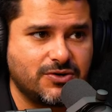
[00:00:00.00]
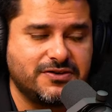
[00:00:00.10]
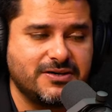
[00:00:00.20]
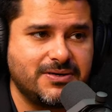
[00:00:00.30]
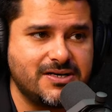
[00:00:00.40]
what
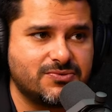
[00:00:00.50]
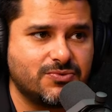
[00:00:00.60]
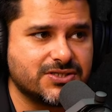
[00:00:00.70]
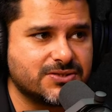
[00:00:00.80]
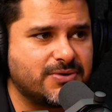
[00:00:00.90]
we had built
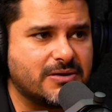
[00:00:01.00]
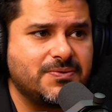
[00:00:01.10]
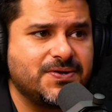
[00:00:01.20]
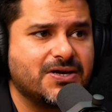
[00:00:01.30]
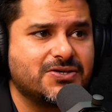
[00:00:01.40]
was
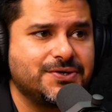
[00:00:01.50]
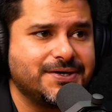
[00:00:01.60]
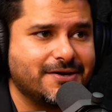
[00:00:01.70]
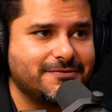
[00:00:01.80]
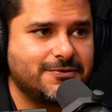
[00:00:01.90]
probably not good
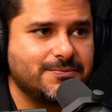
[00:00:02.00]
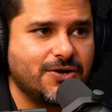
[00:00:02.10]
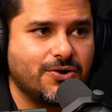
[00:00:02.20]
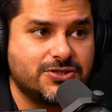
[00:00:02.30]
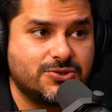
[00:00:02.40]
enough to be
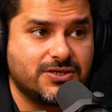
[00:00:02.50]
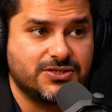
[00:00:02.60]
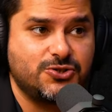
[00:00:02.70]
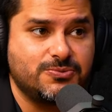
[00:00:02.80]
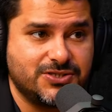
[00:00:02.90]
launched to
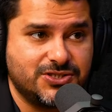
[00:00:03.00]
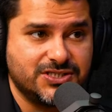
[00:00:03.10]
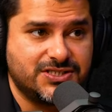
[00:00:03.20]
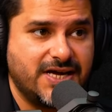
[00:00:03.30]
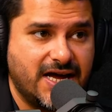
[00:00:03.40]
consumers
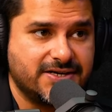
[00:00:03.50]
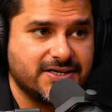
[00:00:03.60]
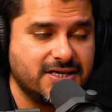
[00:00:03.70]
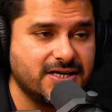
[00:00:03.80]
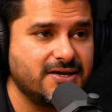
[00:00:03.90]
just yet
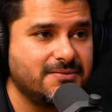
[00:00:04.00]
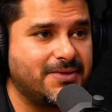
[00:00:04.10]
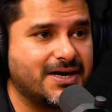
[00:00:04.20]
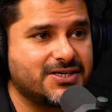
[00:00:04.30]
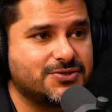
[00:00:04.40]

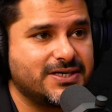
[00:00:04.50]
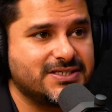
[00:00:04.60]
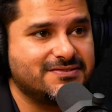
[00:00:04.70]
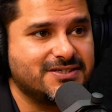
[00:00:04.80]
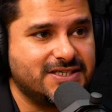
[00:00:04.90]
back in
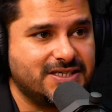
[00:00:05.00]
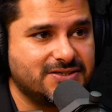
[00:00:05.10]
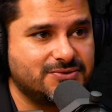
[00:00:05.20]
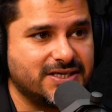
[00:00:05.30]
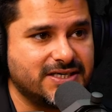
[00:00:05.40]

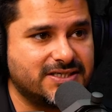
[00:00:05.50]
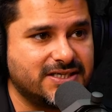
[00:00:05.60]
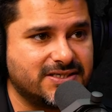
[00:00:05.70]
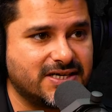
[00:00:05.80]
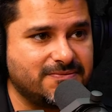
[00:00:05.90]
2017
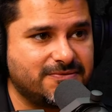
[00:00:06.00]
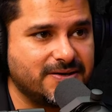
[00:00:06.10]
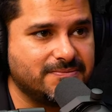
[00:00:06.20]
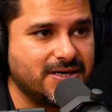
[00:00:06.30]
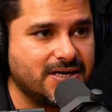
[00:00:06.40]
2018
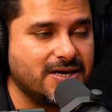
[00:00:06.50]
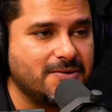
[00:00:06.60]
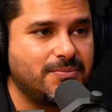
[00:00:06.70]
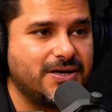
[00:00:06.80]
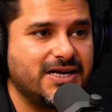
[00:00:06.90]
timeframe
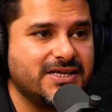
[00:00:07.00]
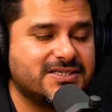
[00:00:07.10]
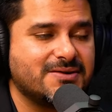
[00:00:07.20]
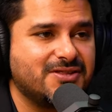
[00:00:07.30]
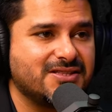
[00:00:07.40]
but it is
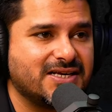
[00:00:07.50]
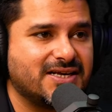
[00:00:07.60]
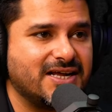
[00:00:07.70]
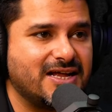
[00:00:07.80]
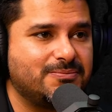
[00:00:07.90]
something that
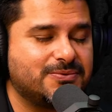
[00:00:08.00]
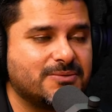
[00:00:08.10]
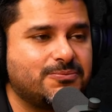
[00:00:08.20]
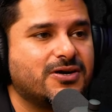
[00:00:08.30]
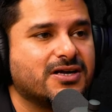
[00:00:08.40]
can help
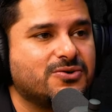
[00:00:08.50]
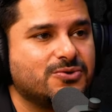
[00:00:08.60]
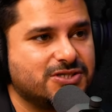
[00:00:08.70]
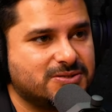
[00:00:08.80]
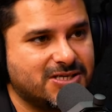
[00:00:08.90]
support our
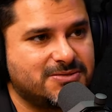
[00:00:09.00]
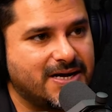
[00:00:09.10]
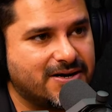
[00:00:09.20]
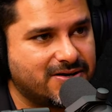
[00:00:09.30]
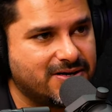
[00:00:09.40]
coaches much
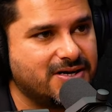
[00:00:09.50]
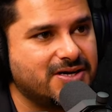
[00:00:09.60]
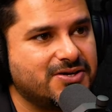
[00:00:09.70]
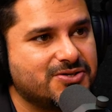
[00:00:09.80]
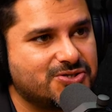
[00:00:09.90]
better
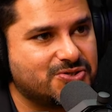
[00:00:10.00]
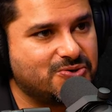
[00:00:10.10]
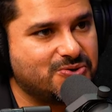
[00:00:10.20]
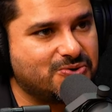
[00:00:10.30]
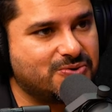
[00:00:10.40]

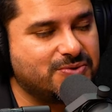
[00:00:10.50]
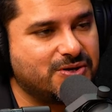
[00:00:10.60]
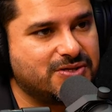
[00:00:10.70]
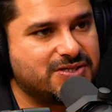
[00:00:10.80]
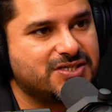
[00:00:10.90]
so you
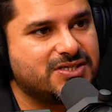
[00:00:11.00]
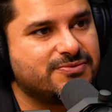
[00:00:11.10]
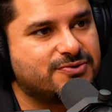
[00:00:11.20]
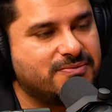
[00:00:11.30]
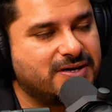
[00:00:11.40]
know the
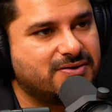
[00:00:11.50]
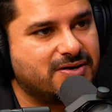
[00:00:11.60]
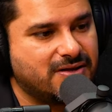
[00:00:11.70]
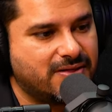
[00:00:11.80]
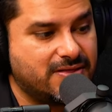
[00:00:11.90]
systems from it
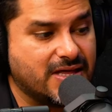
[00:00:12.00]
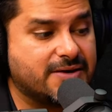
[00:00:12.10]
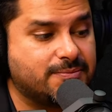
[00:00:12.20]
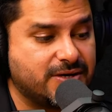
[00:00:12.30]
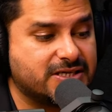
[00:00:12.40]
uh,
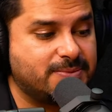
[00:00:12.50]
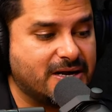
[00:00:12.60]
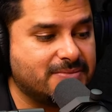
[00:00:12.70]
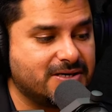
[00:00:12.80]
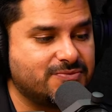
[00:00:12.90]
that
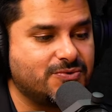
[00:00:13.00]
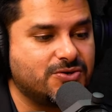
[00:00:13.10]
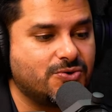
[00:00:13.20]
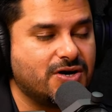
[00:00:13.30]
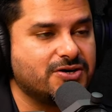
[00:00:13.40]
experiment
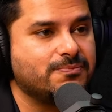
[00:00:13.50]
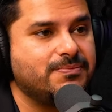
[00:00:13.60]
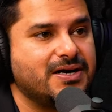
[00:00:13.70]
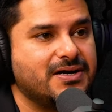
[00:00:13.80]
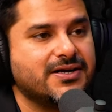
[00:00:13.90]
would go on to
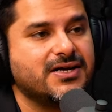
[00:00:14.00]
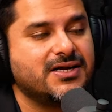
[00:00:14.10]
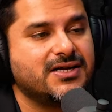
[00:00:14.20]
build